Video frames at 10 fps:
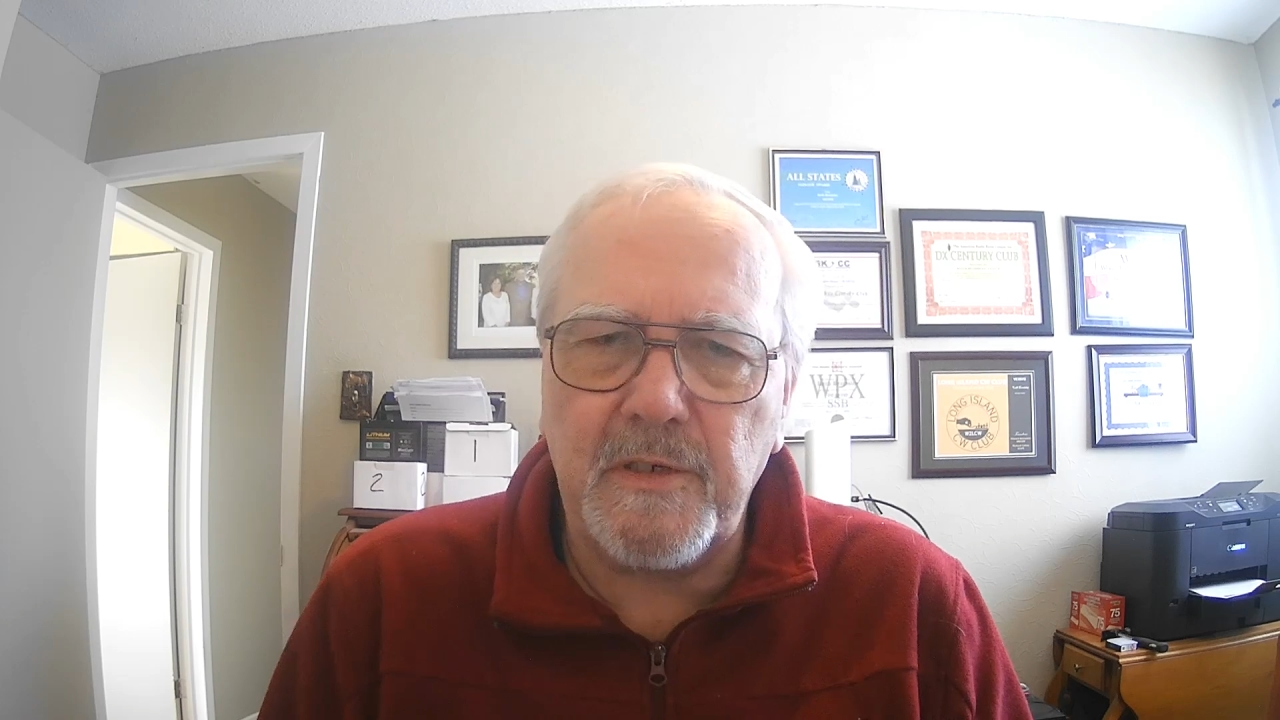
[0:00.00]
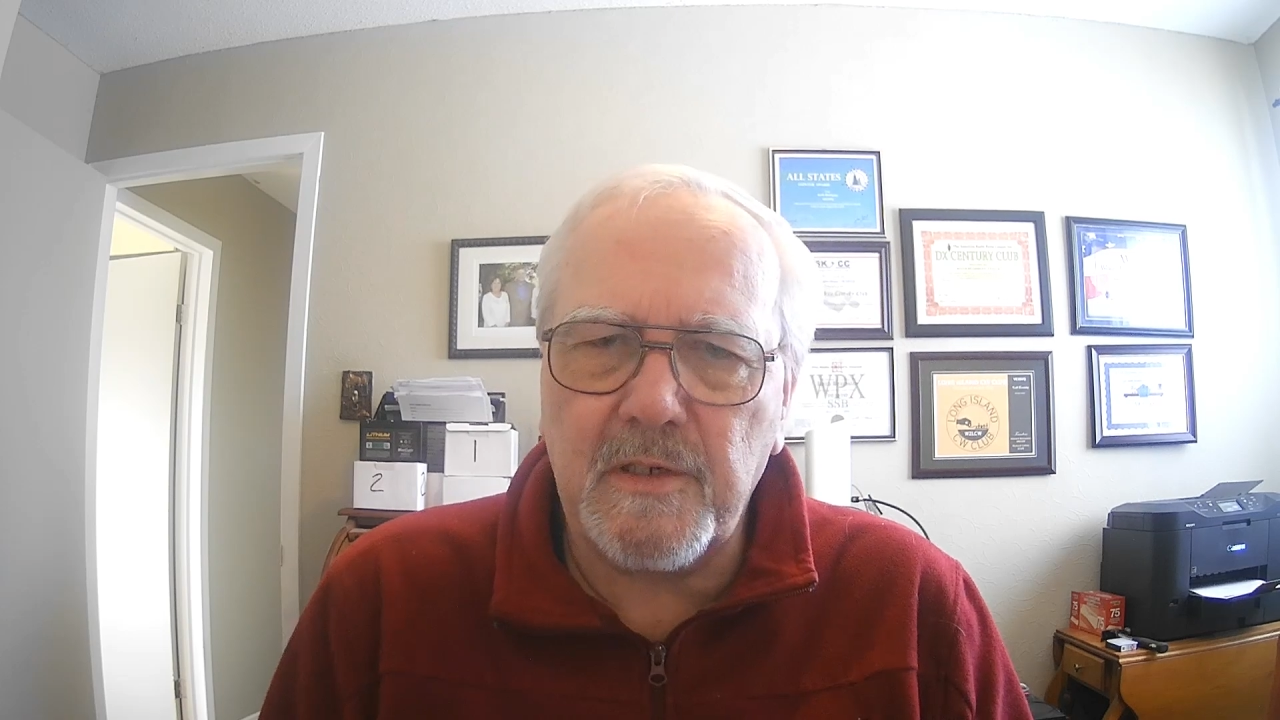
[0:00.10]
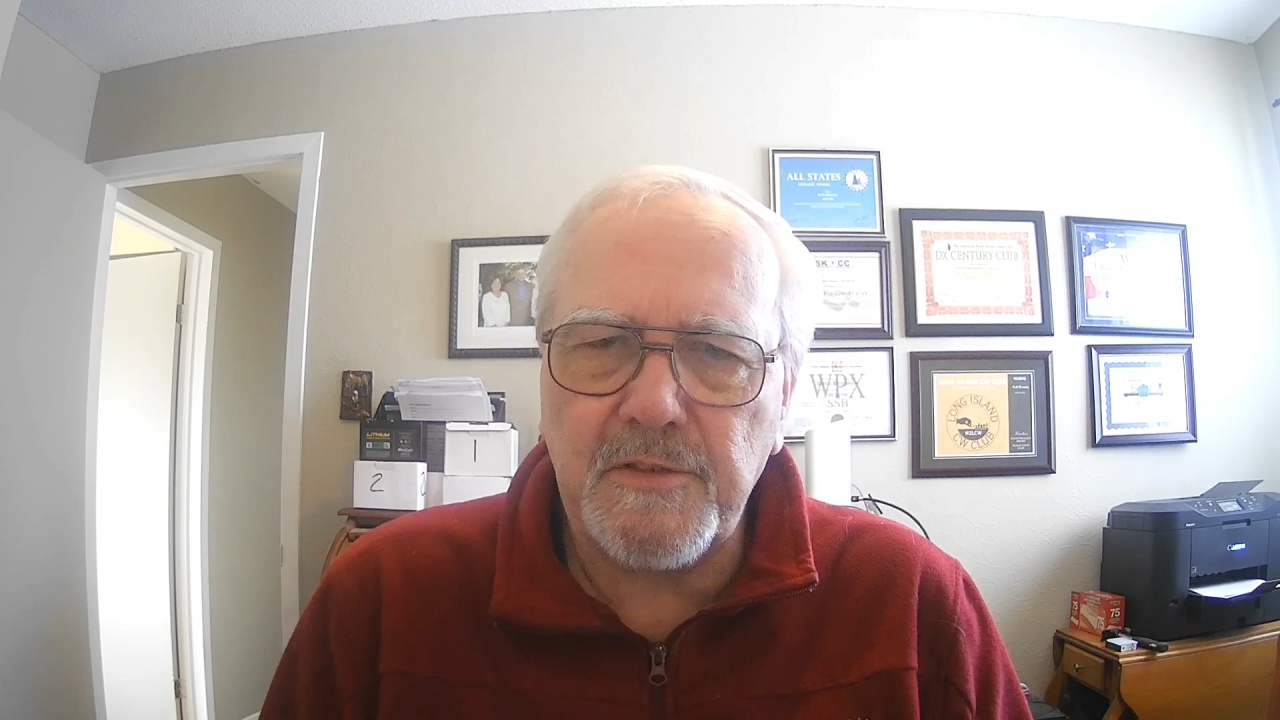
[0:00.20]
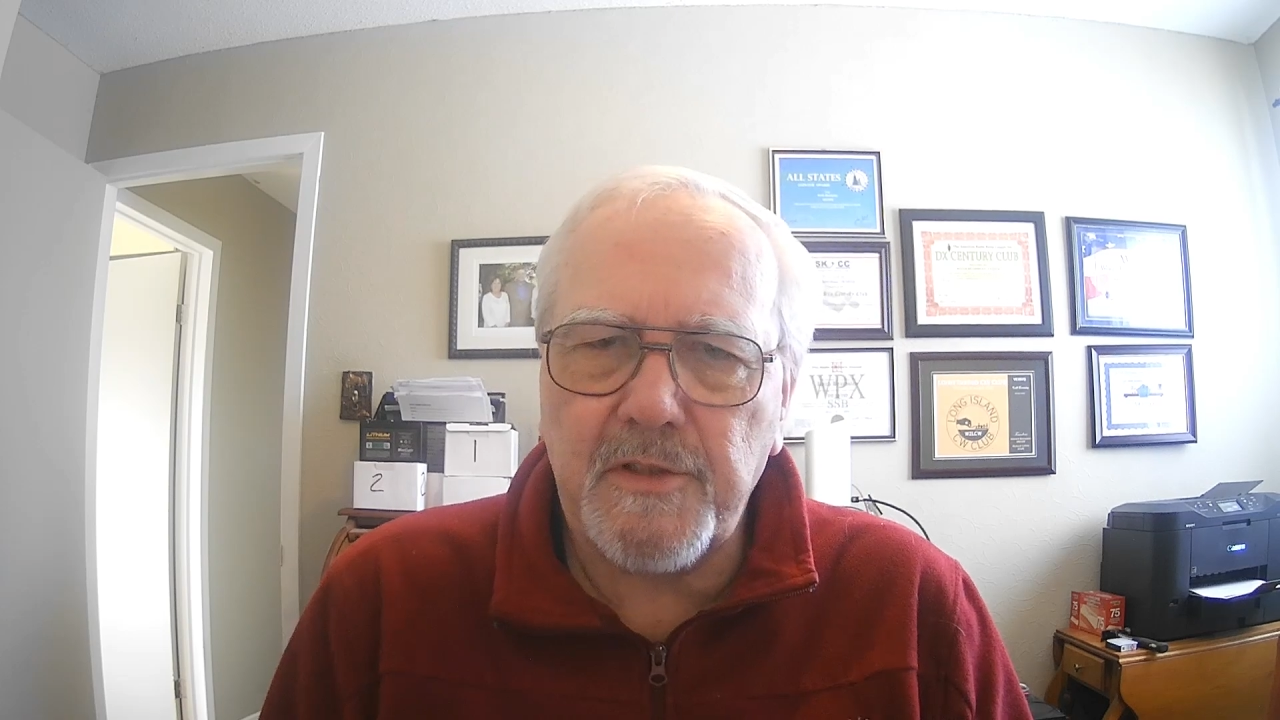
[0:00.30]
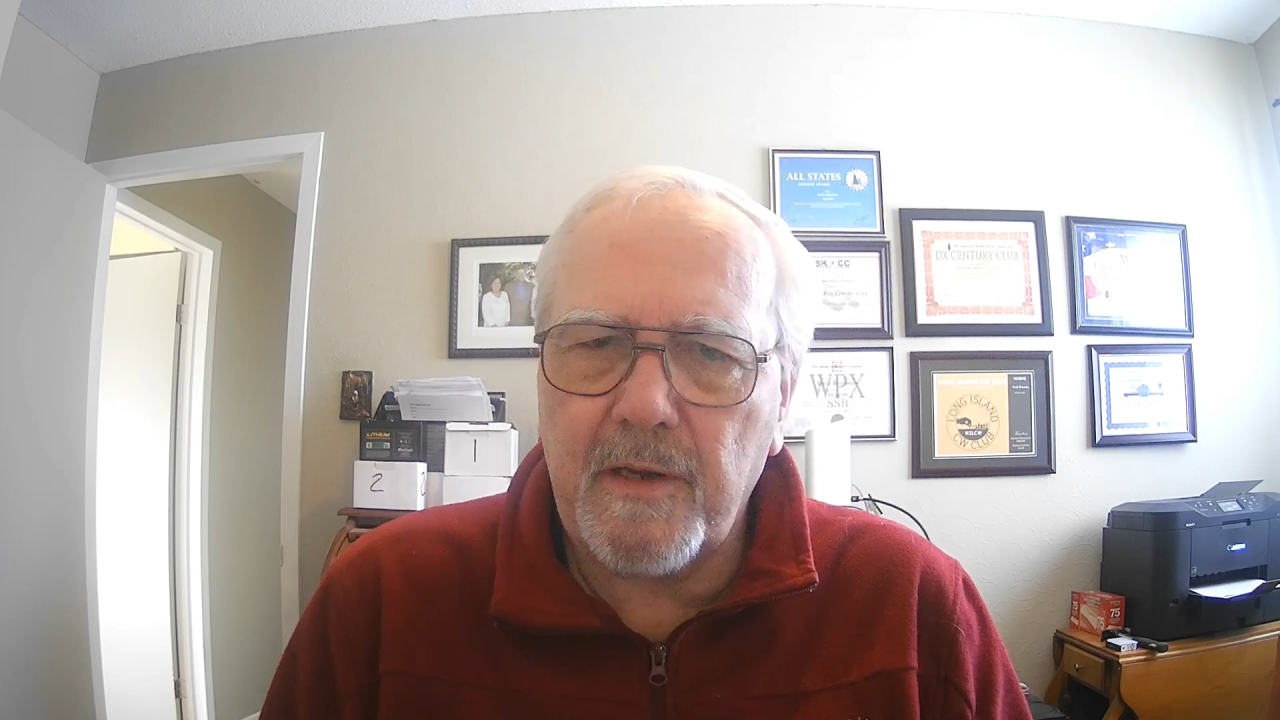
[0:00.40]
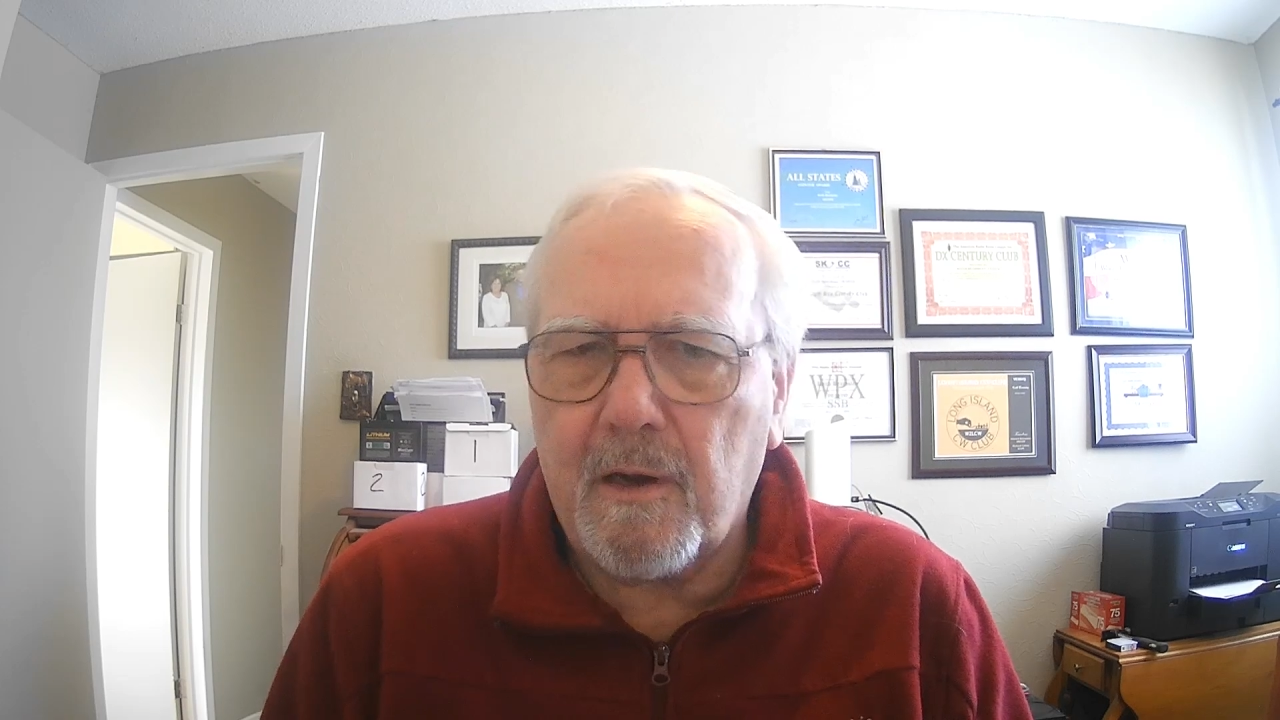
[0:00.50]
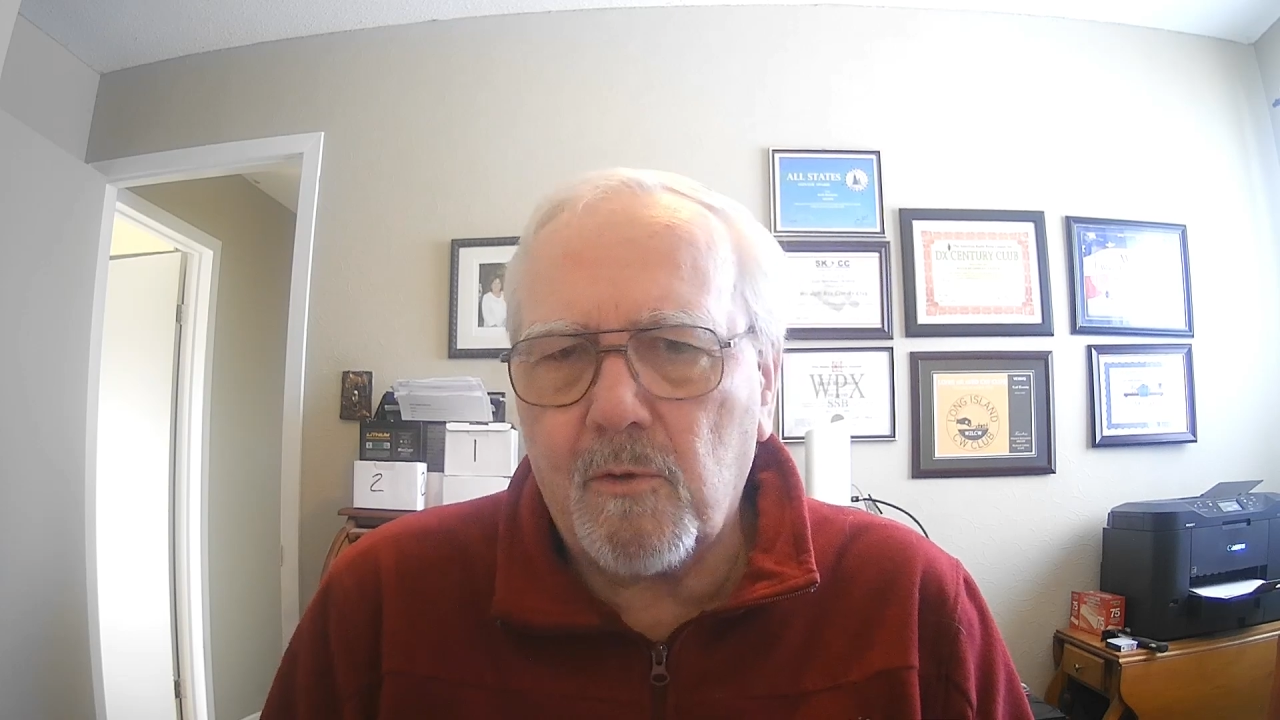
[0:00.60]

because they